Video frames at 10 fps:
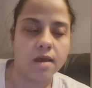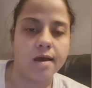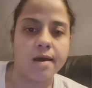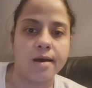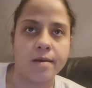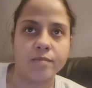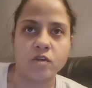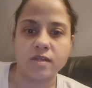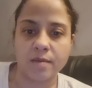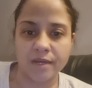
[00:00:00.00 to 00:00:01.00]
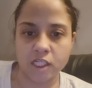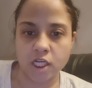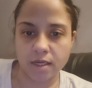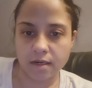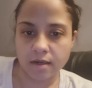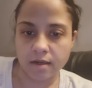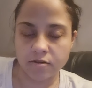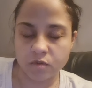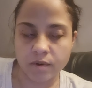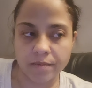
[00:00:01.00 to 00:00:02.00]
because I had a bit of chicken earlier
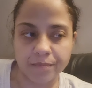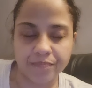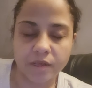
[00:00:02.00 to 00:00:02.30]
as well,